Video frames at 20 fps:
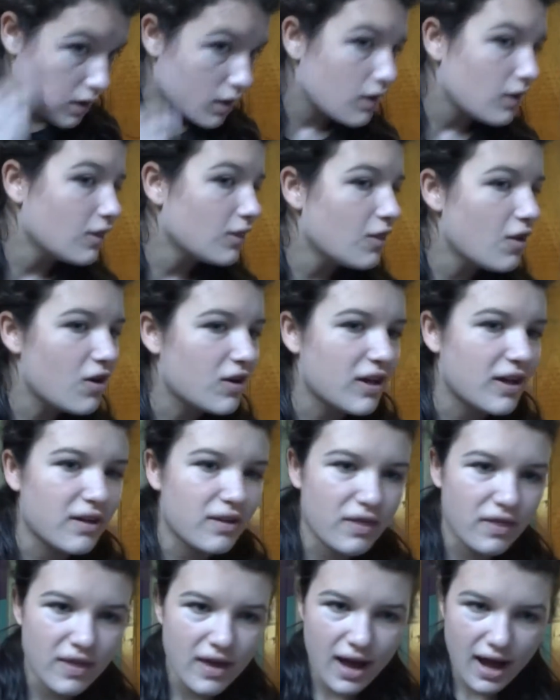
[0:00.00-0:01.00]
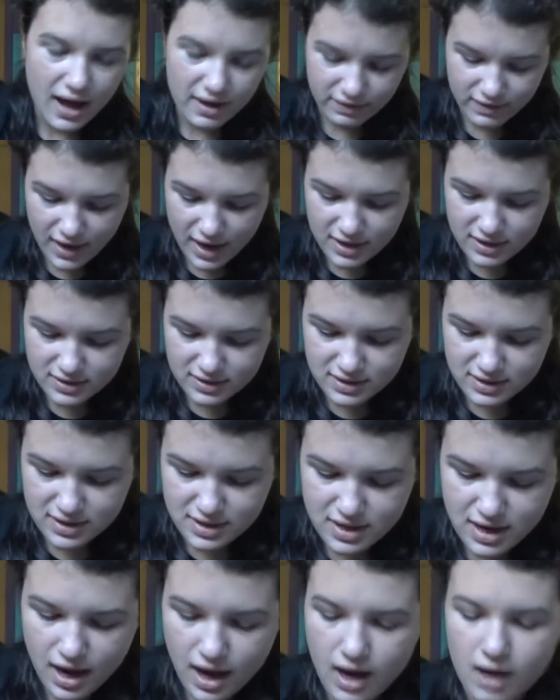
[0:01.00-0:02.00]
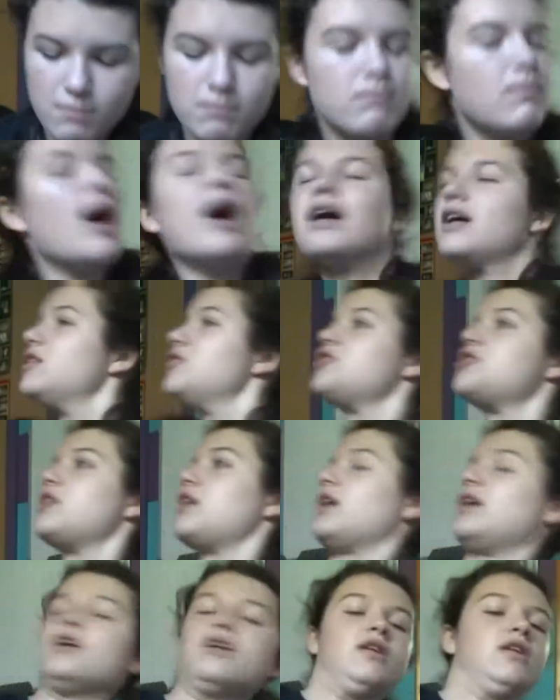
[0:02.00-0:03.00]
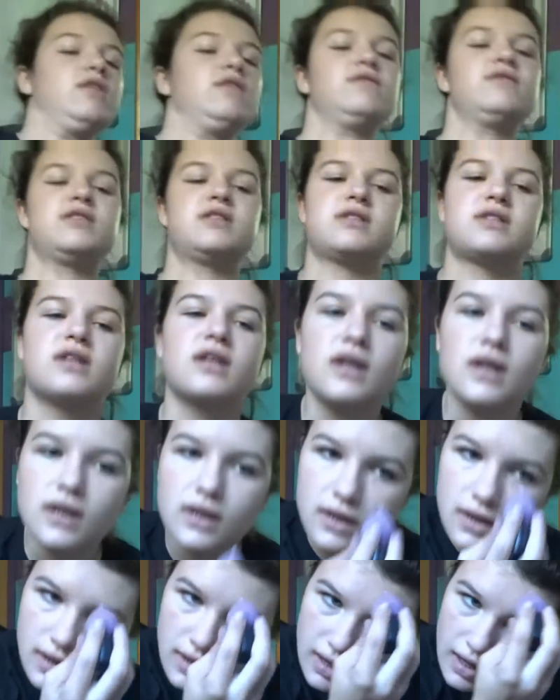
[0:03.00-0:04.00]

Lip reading: Look at that. That is not my shade of skin.